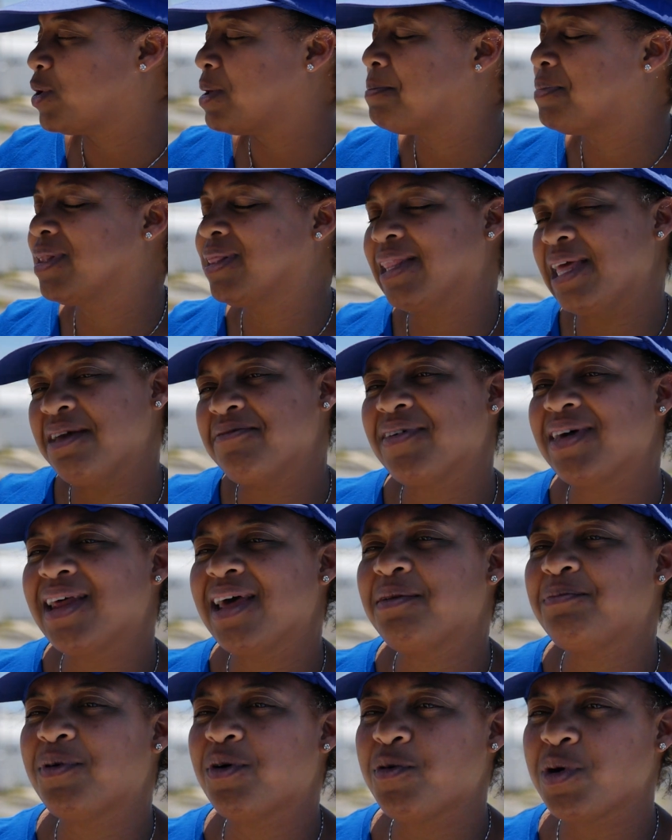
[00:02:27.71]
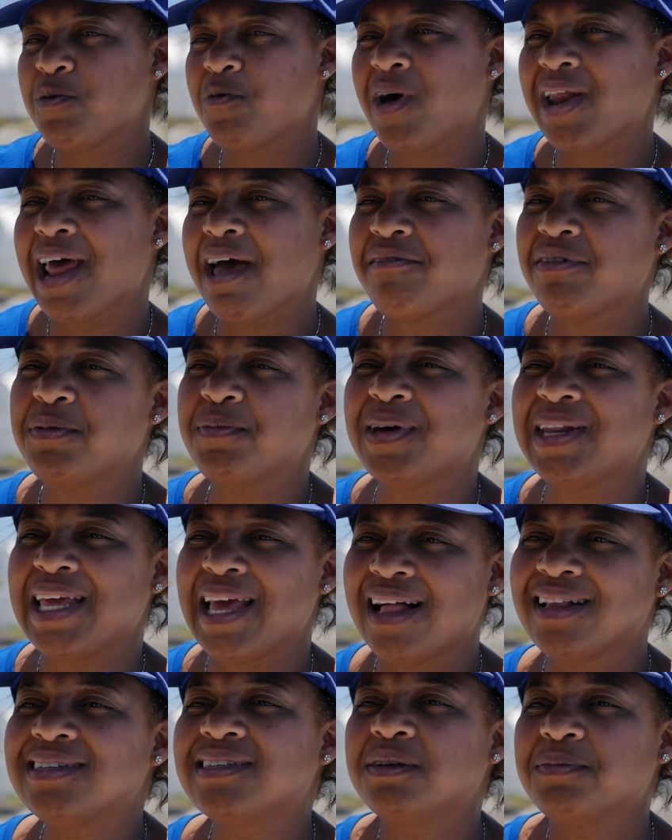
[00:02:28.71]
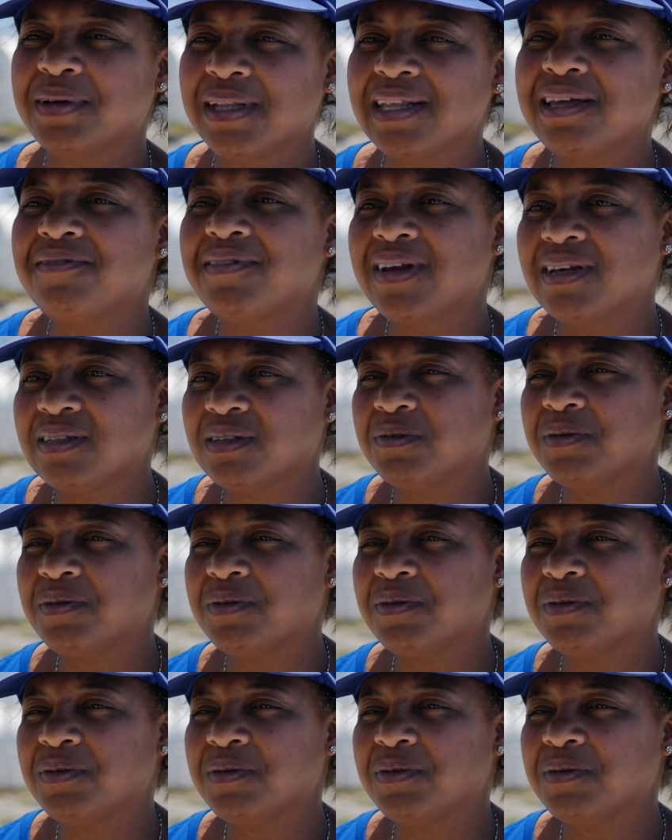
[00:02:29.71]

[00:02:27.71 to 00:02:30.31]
believe in it, but we want everybody else to believe in it.